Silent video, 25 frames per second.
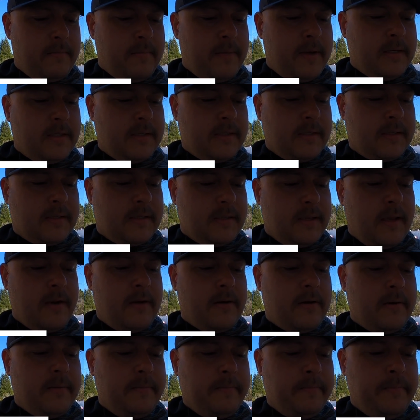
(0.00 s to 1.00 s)
mesh
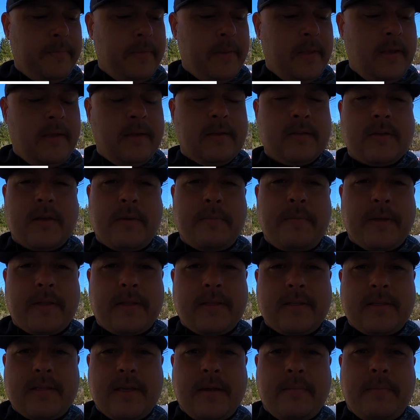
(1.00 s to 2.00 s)
extender. So I
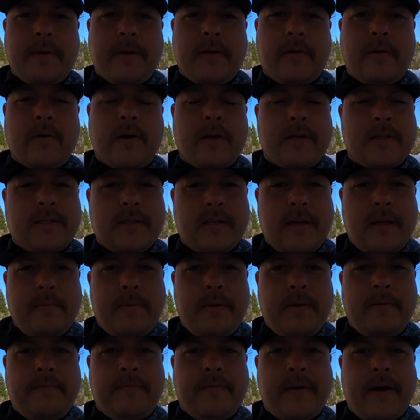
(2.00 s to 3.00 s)
picked this up at a garage sale. I
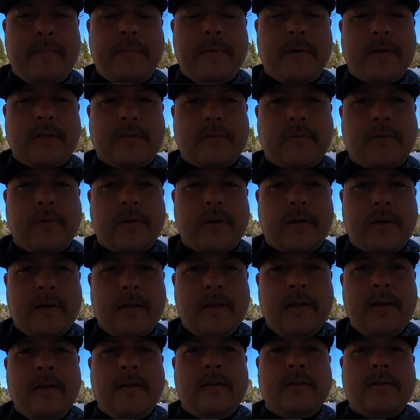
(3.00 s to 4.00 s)
paid $5 for it.
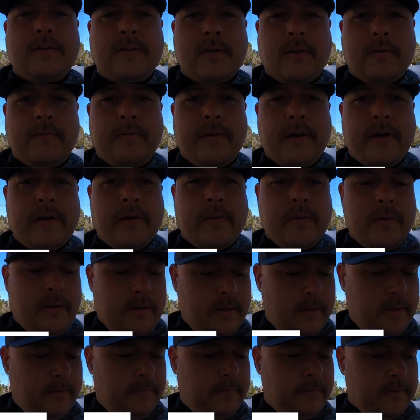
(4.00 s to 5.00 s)
Sold very
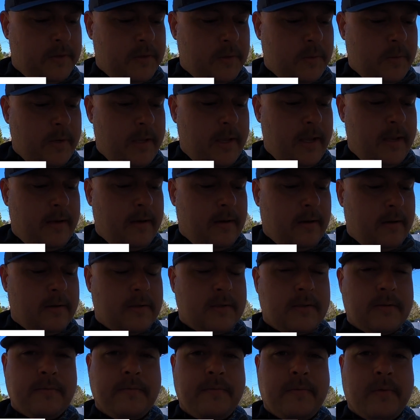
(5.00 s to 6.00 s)
quickly for
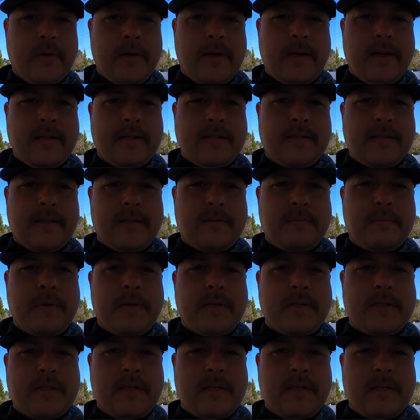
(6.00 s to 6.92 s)
$28.49 plus